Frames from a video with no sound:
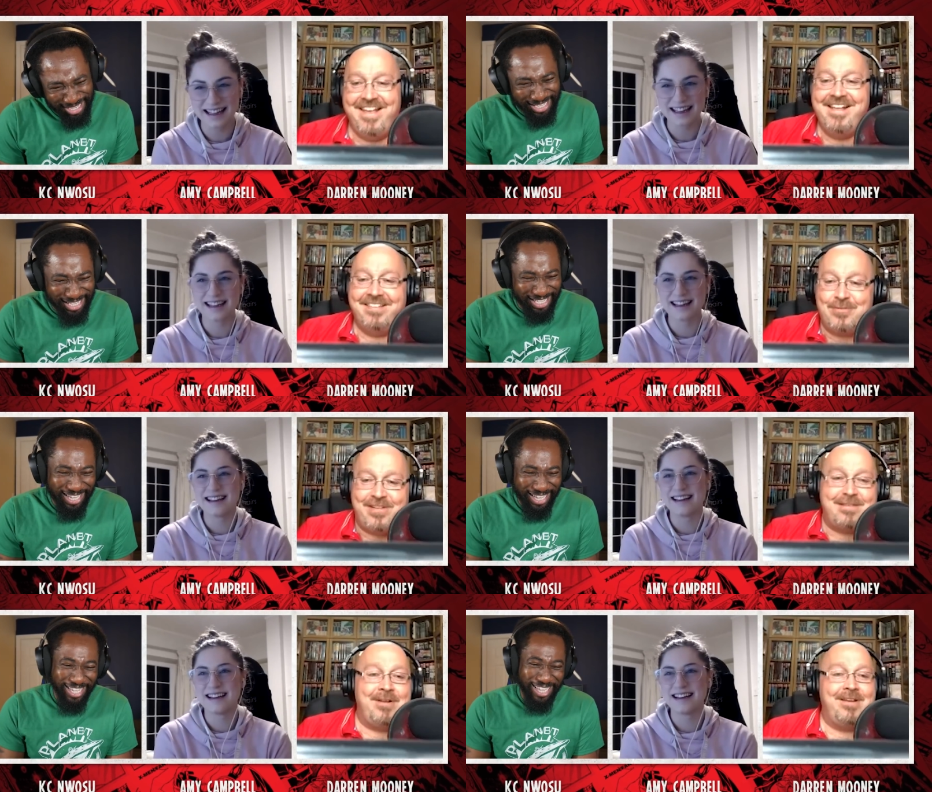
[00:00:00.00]
Speaker 1: twist
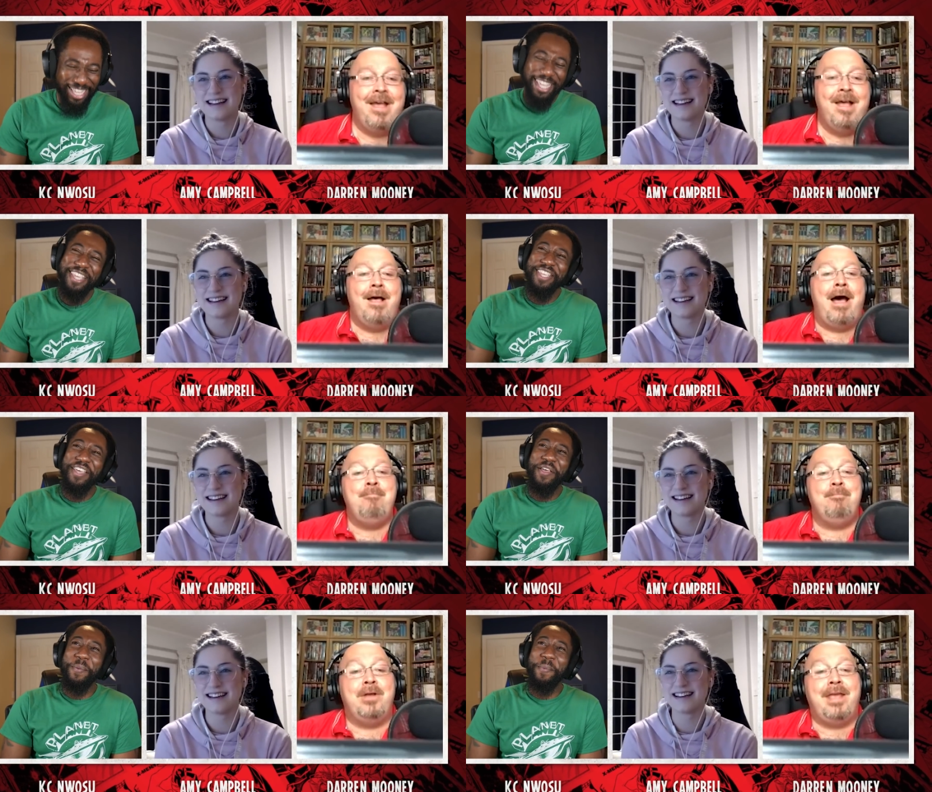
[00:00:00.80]
about. Um,
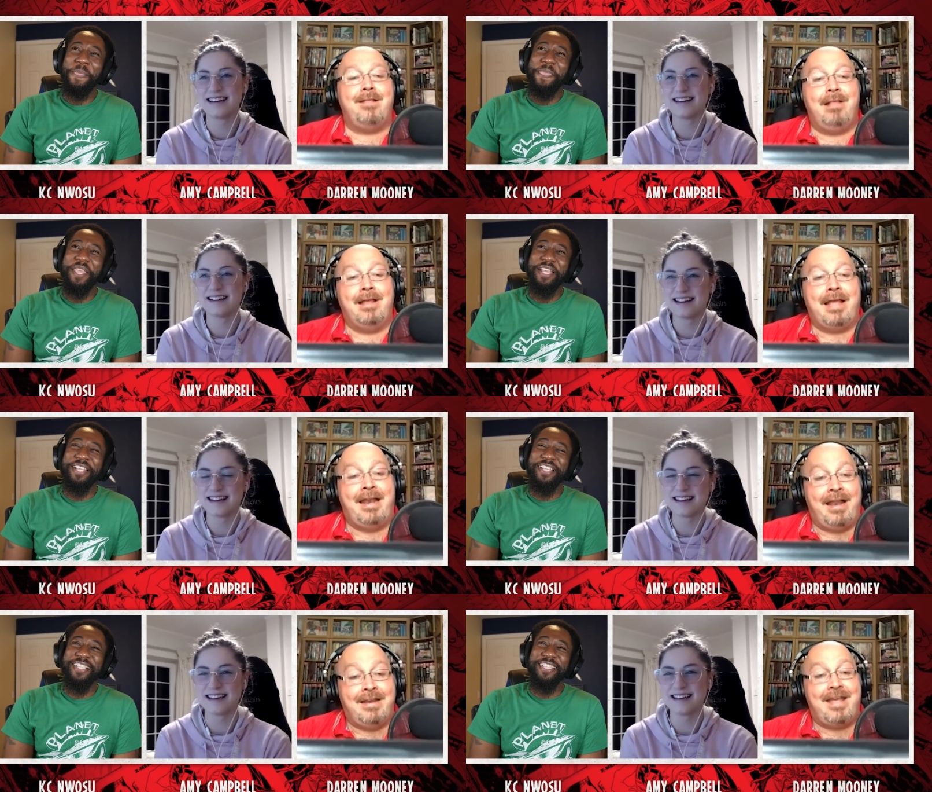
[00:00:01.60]
but yeah, like, and,
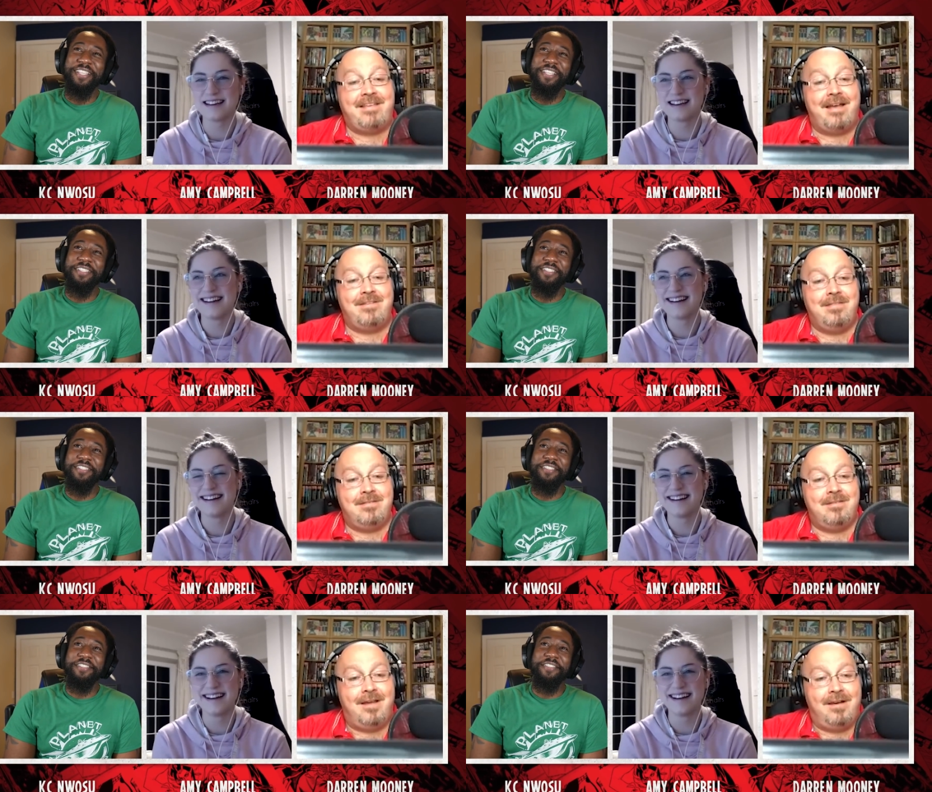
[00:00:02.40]
and I guess actually this
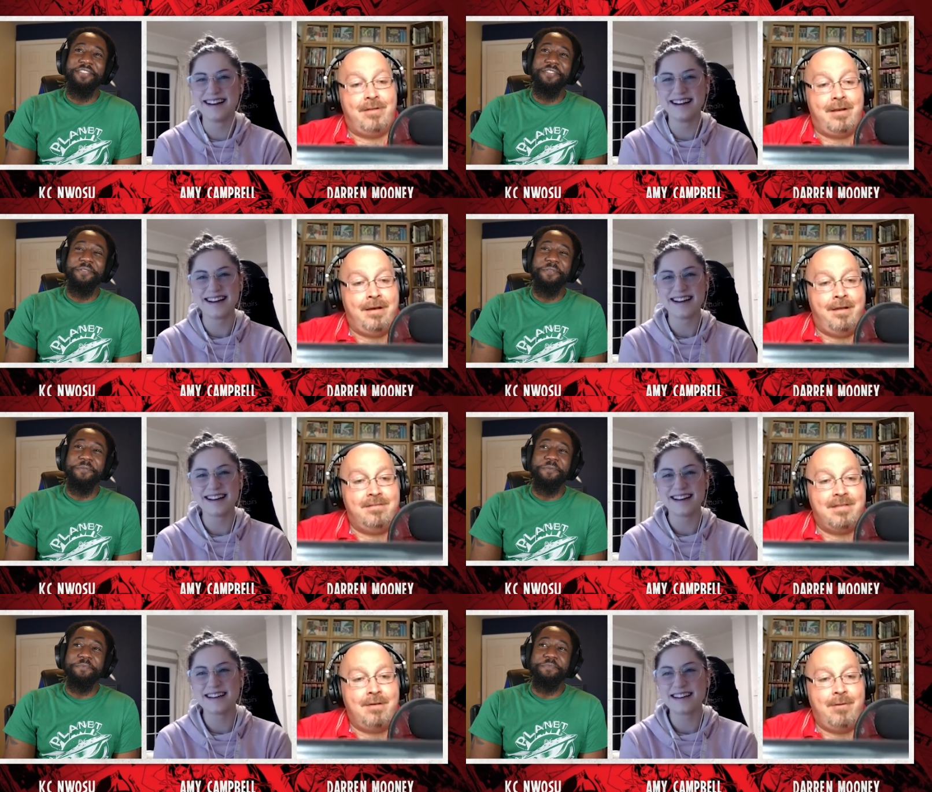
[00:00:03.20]
is kind of a, a, nice
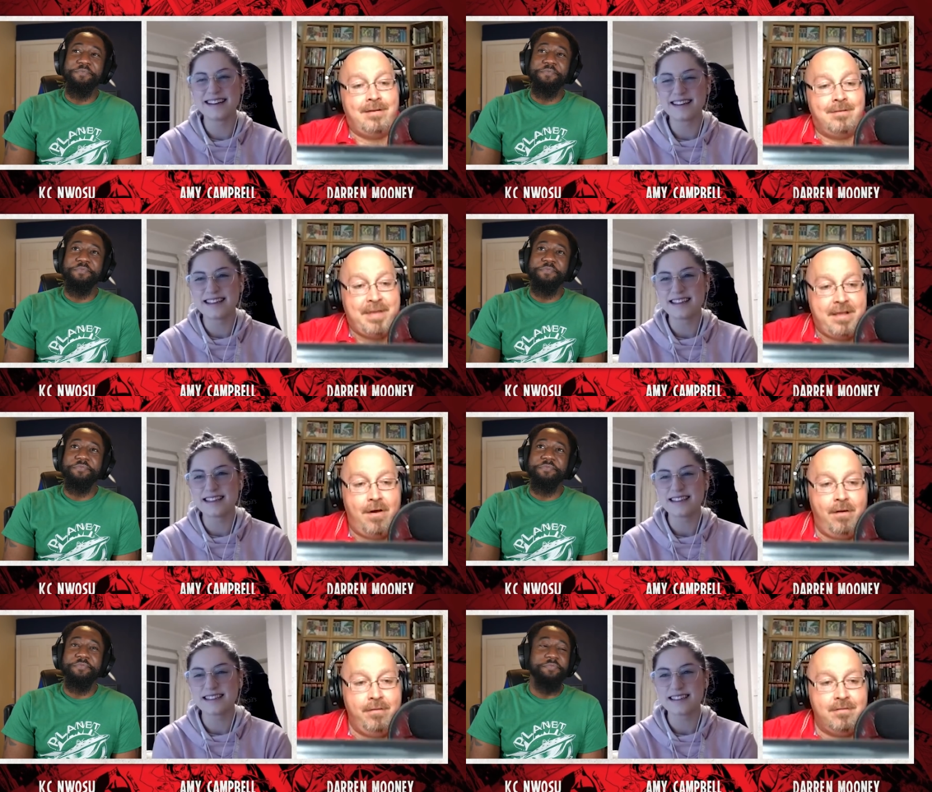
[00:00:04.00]
segue into
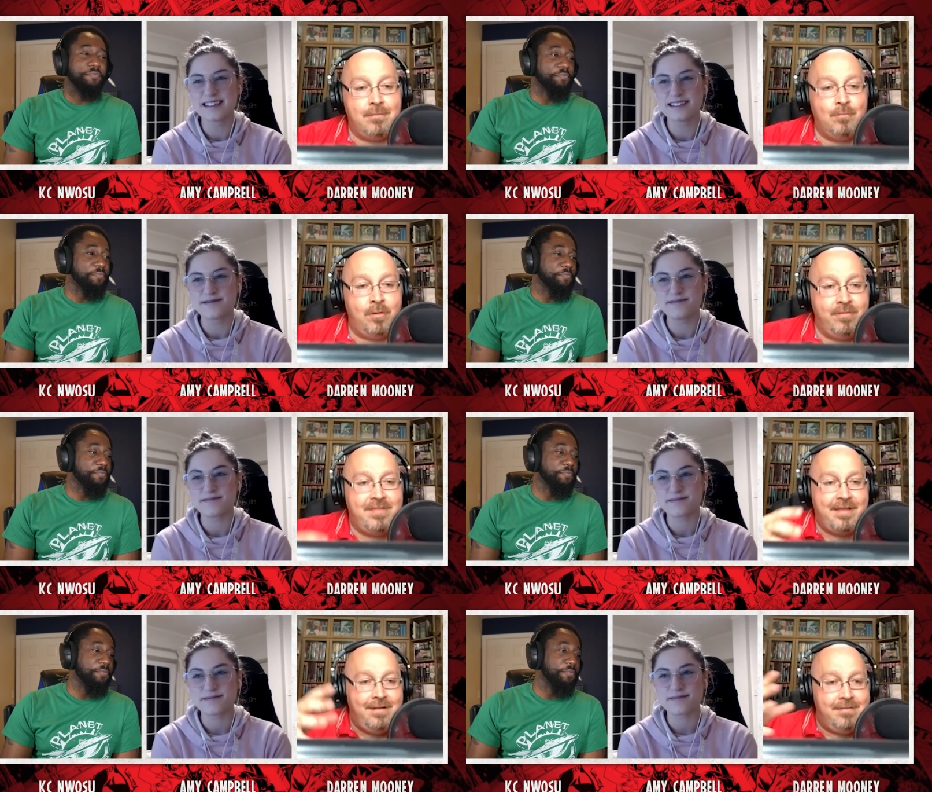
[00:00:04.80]
because one of the
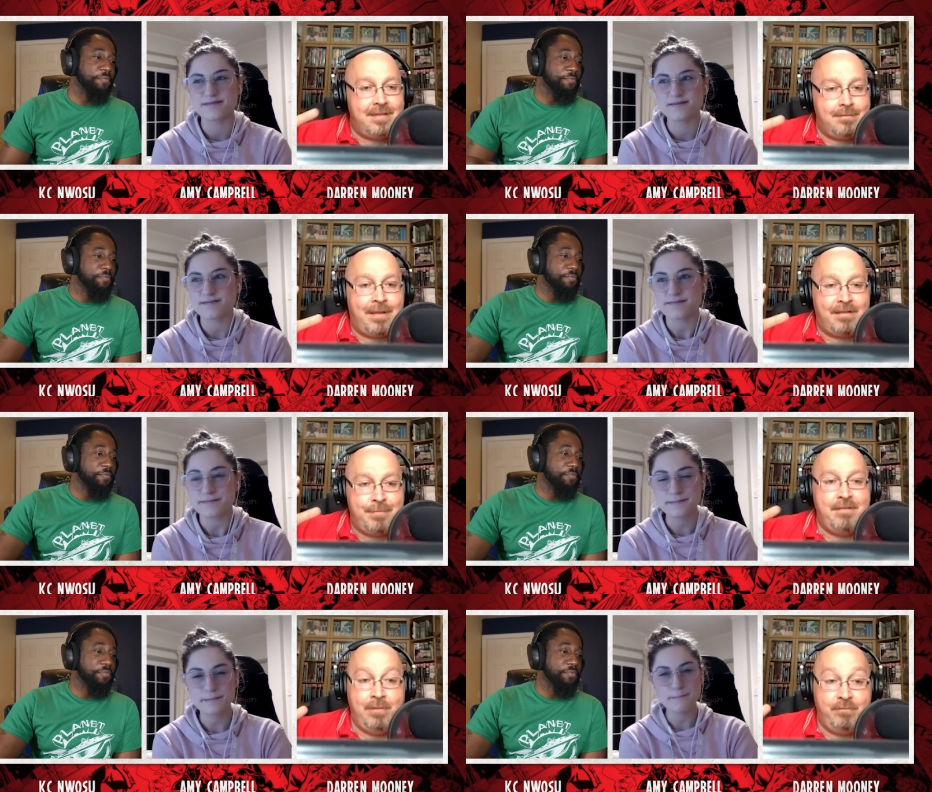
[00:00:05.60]
things that has
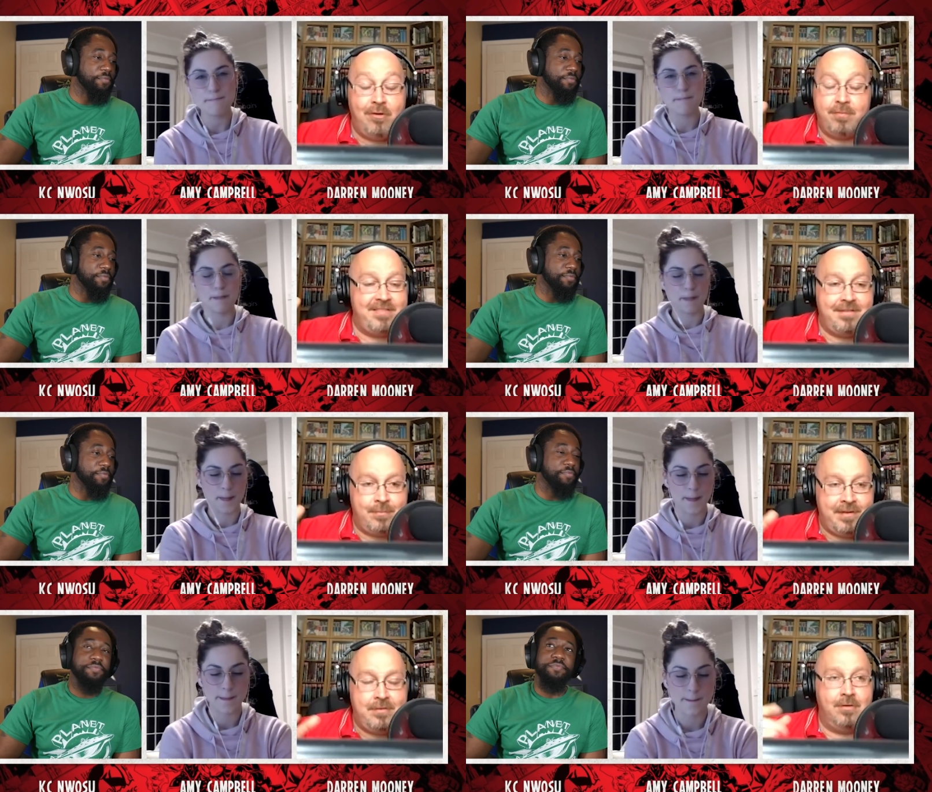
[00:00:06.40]
been we've talked about this when
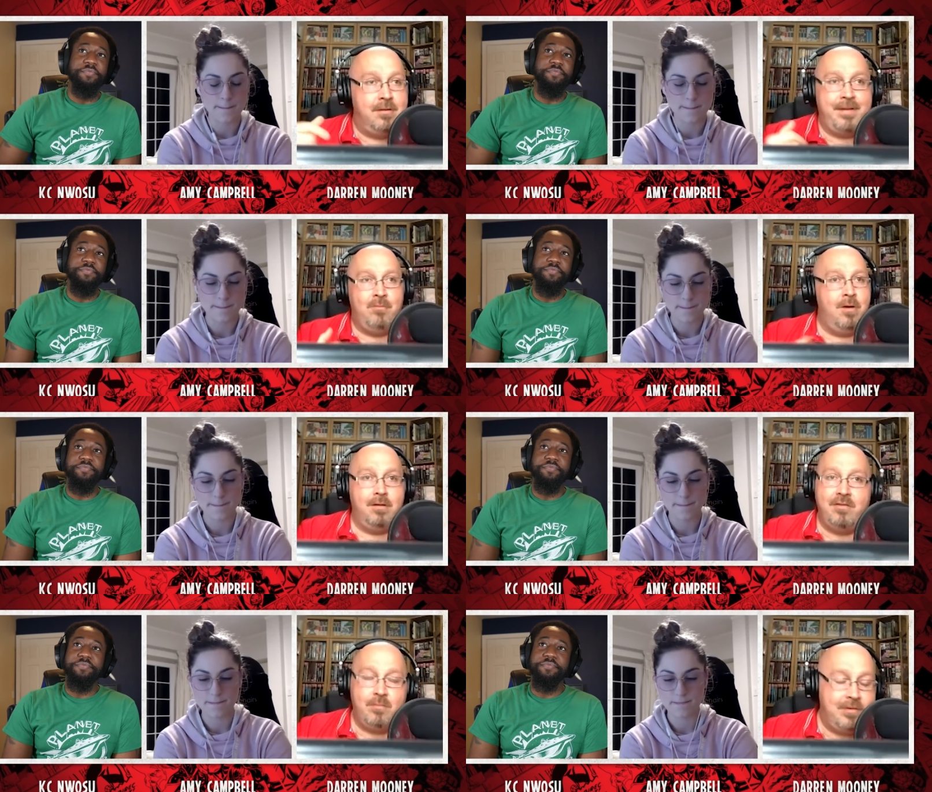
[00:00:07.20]
we talked about
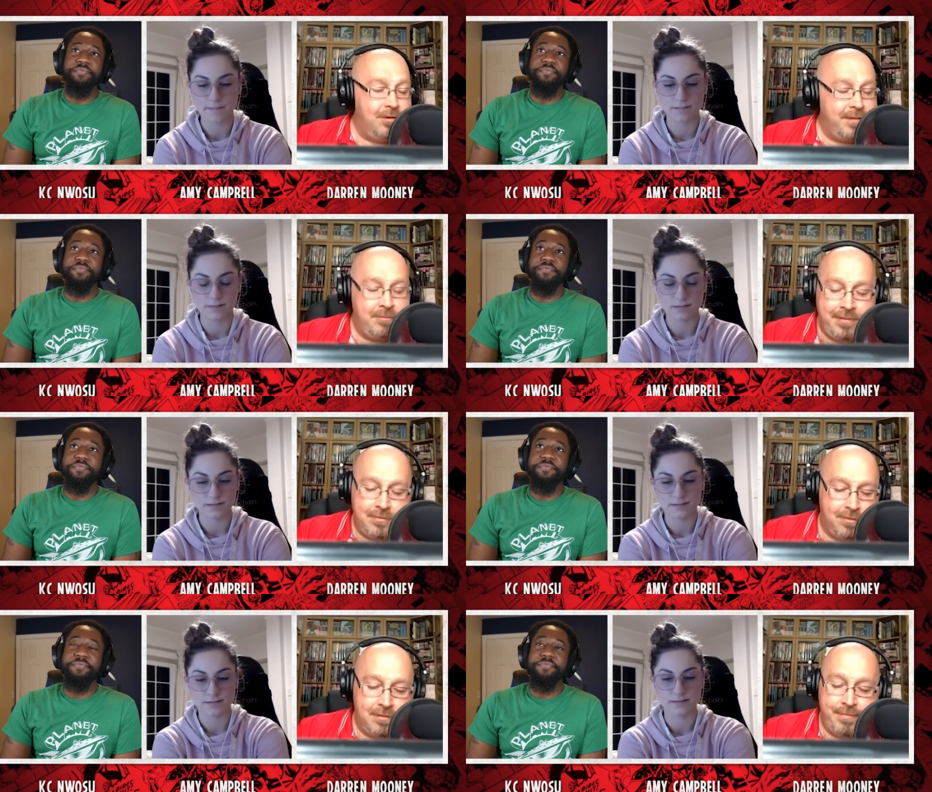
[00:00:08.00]
WandaVision, we talked about when we
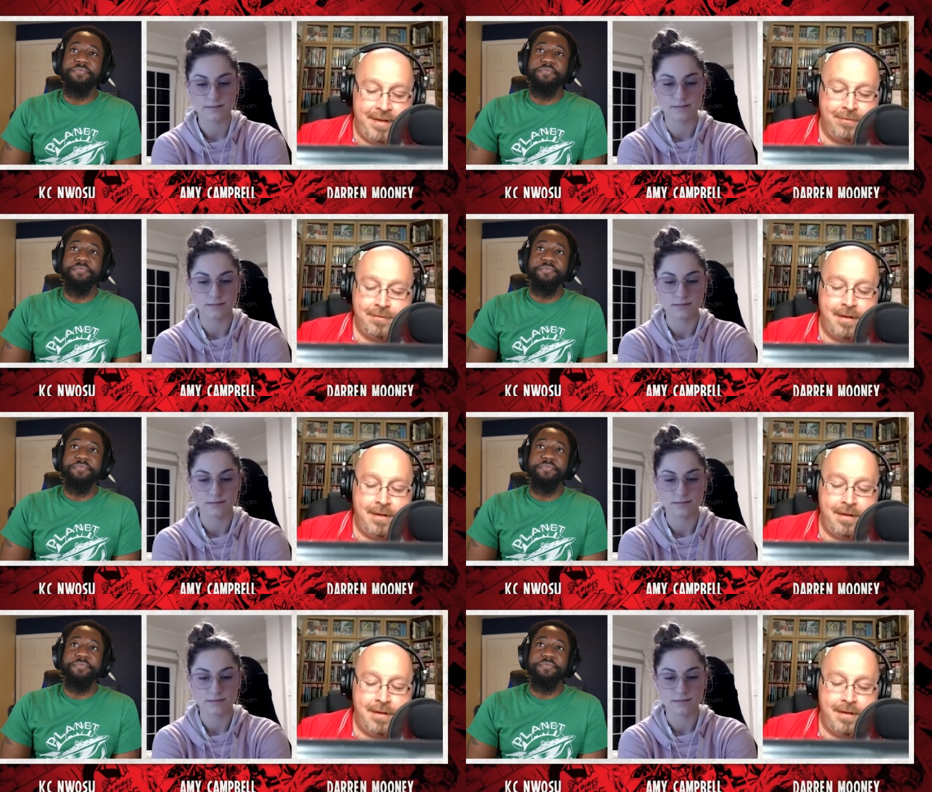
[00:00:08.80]
talked about